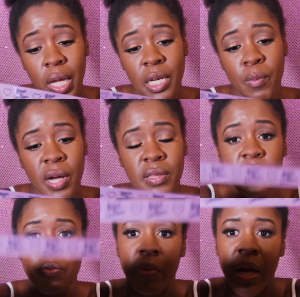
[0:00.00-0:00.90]
like about
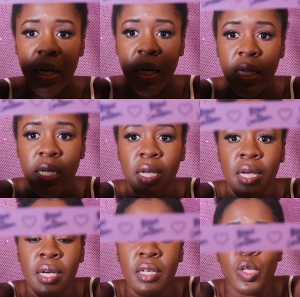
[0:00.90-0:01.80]
this brand. Like,
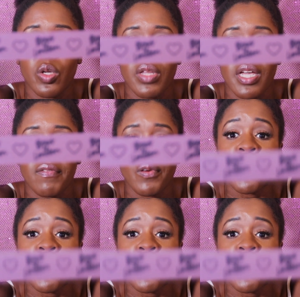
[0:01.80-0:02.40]
you know, they have their